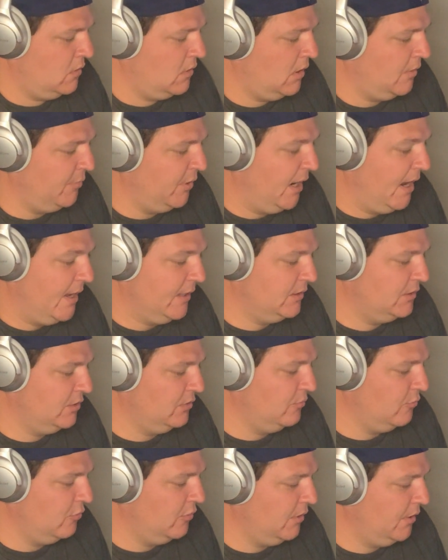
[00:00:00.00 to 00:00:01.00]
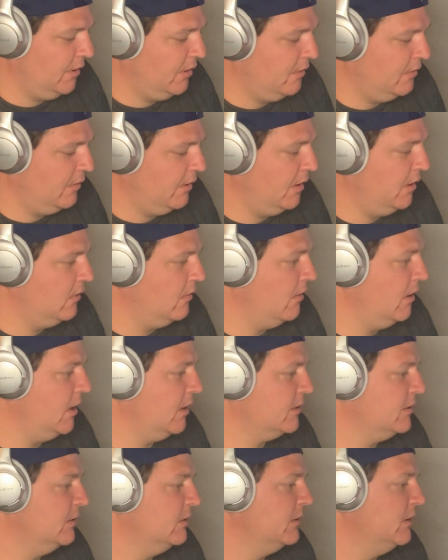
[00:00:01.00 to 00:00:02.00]
I'm going to add two more in here.
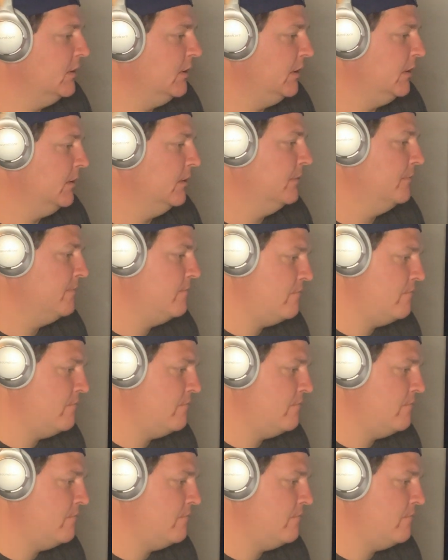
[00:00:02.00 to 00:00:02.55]
ERX is in here.